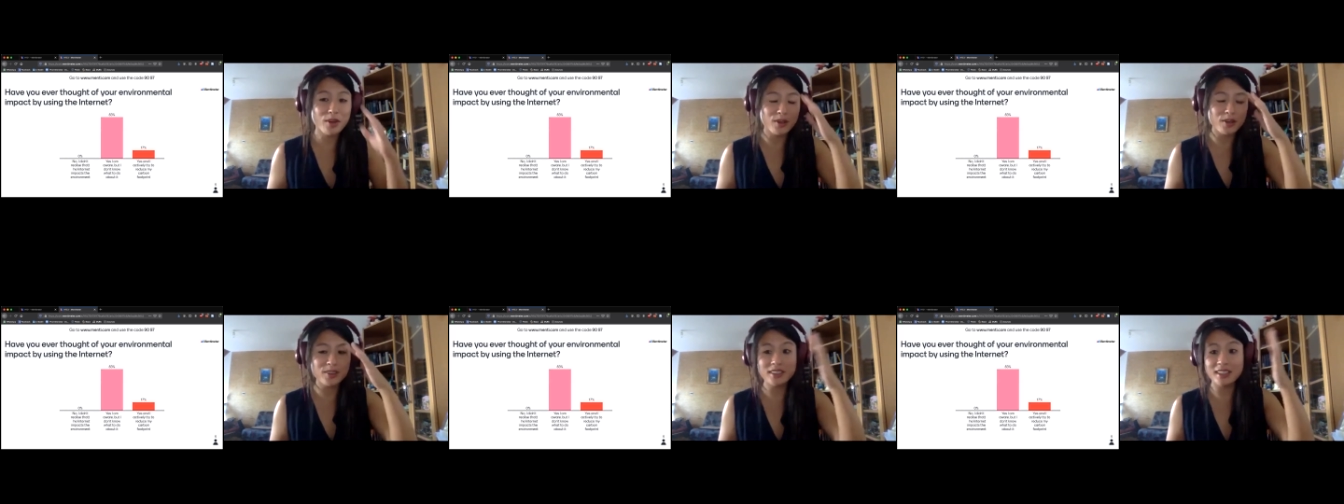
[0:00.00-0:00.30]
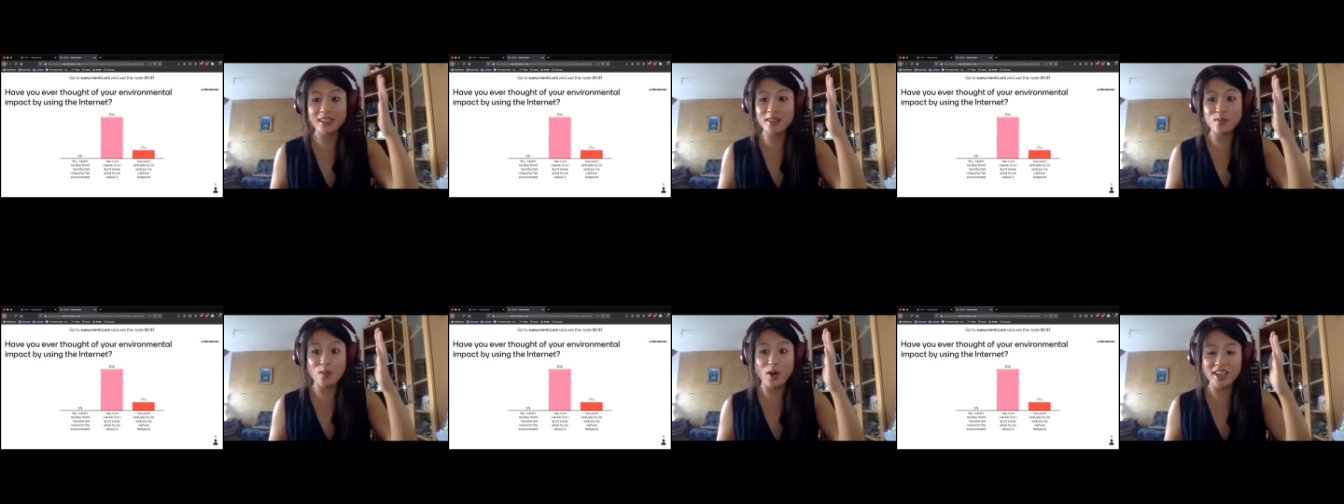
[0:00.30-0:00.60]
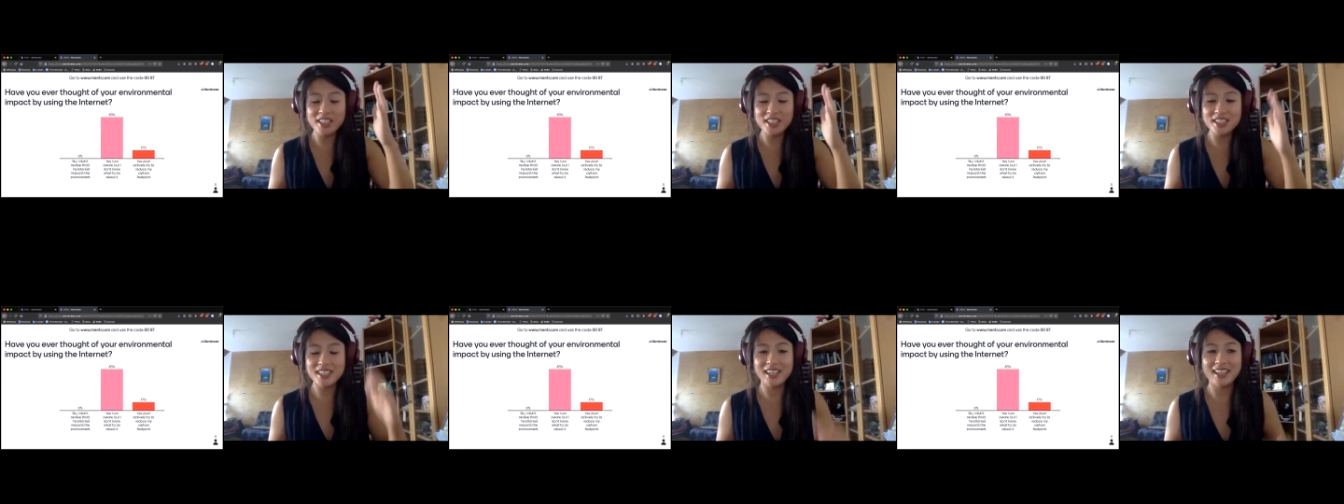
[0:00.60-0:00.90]
currently
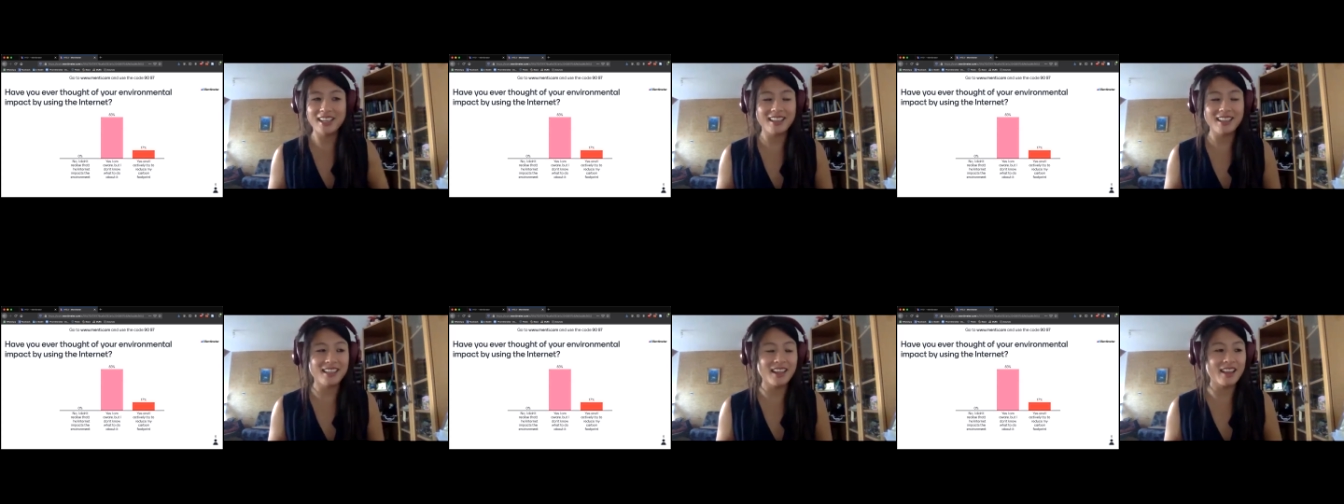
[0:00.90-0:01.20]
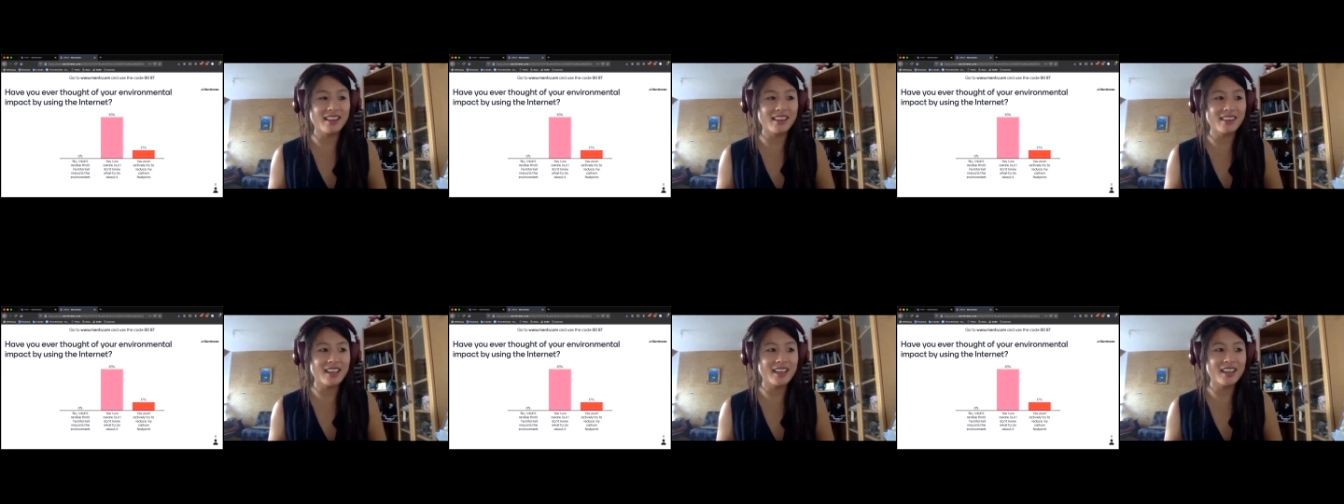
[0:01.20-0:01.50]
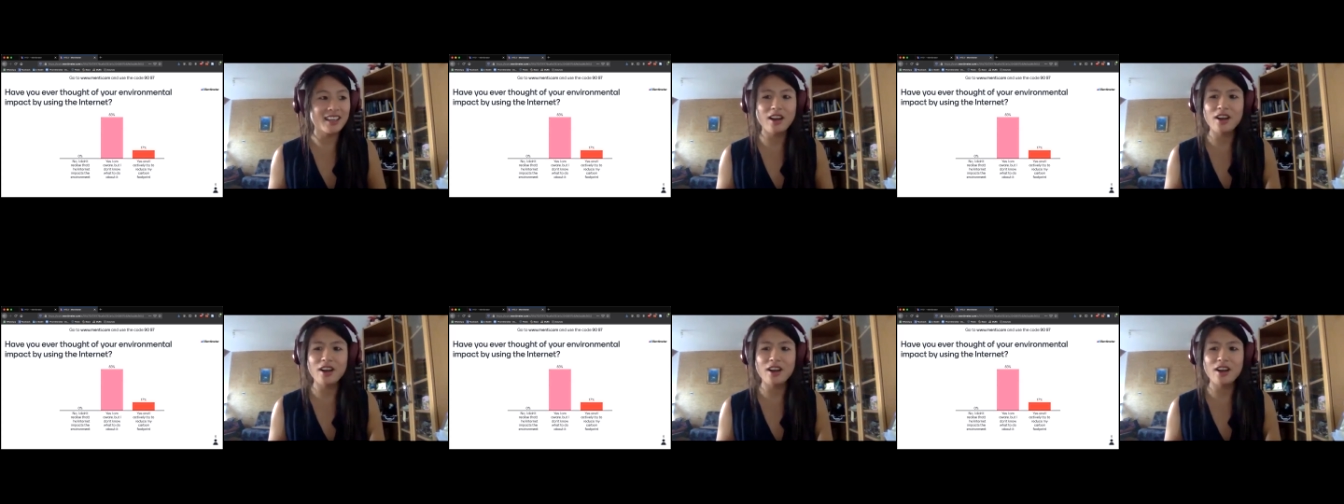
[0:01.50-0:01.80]
watching and
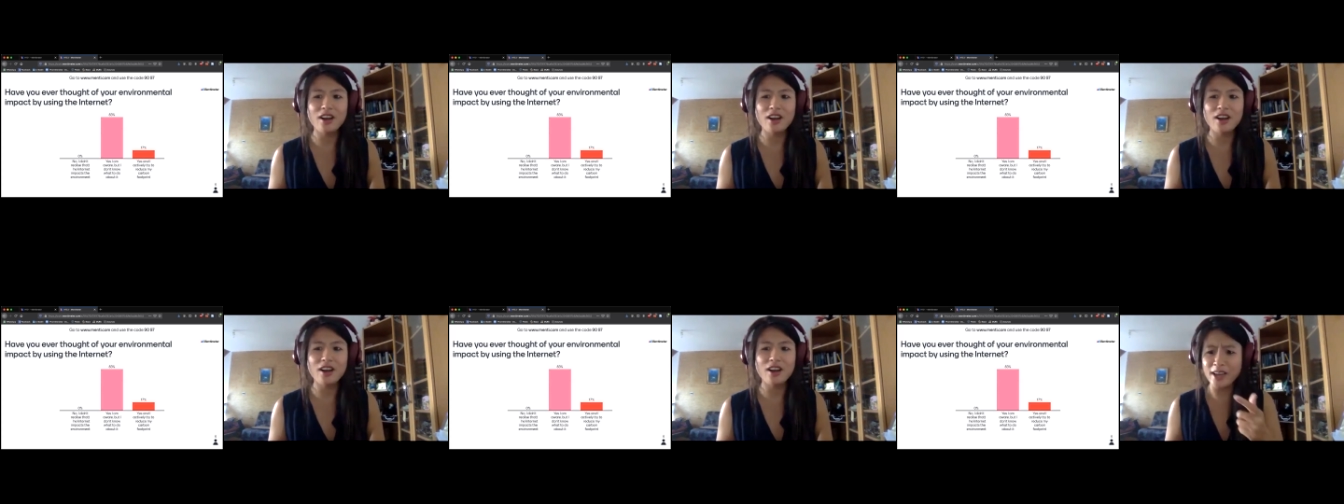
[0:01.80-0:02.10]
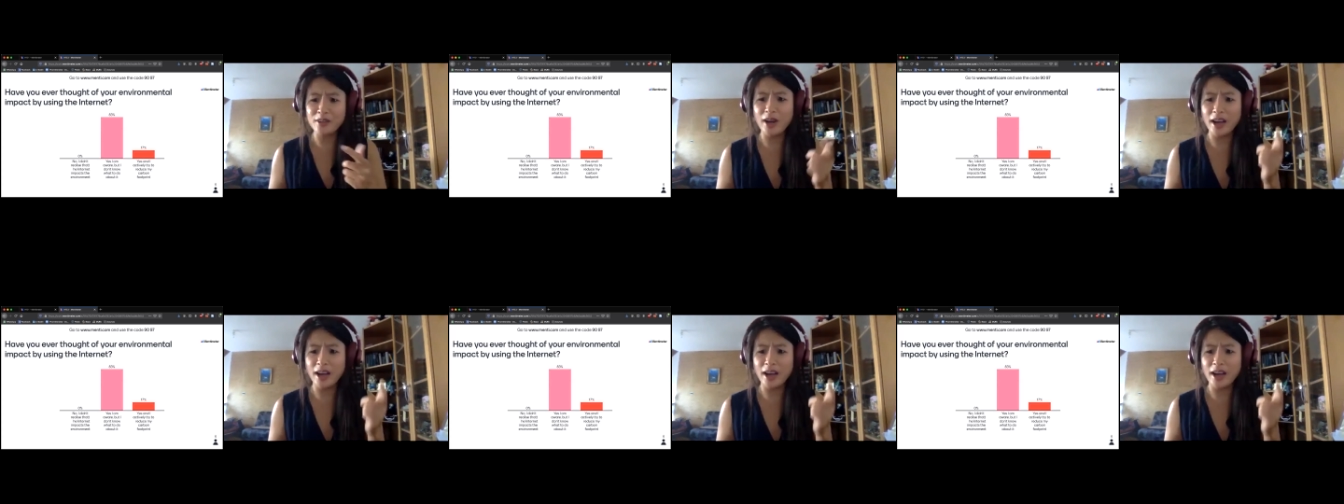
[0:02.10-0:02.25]
thinking, oh yeah,